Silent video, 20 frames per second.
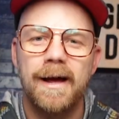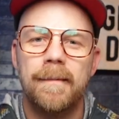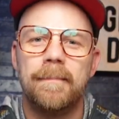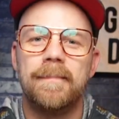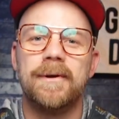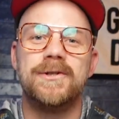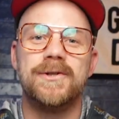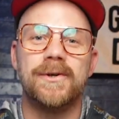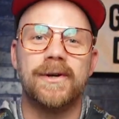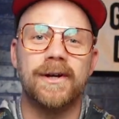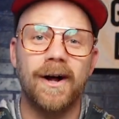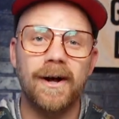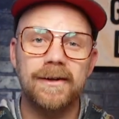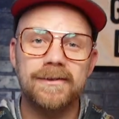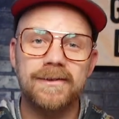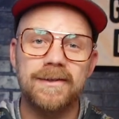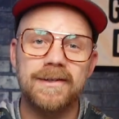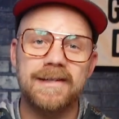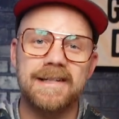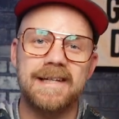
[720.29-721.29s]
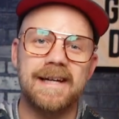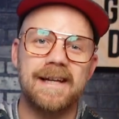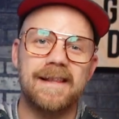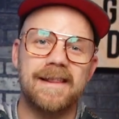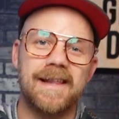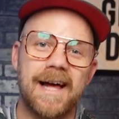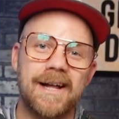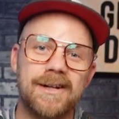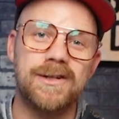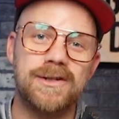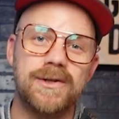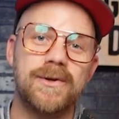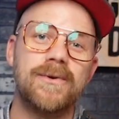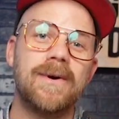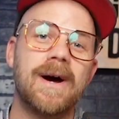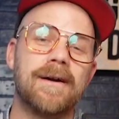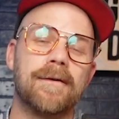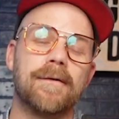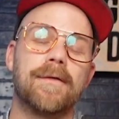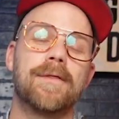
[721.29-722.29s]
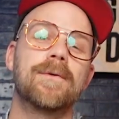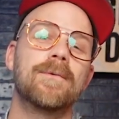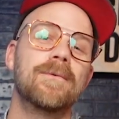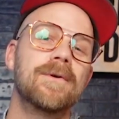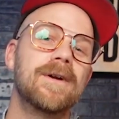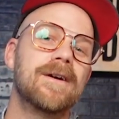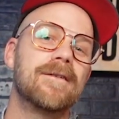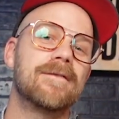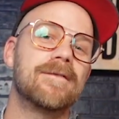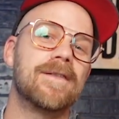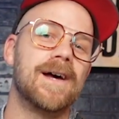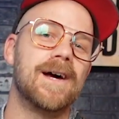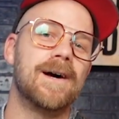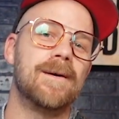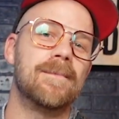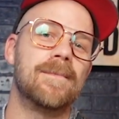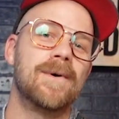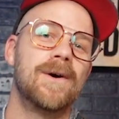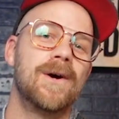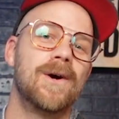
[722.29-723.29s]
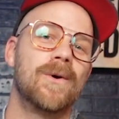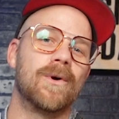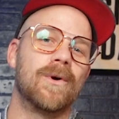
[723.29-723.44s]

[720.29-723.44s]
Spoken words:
But you could also see that 2 out of 3 of them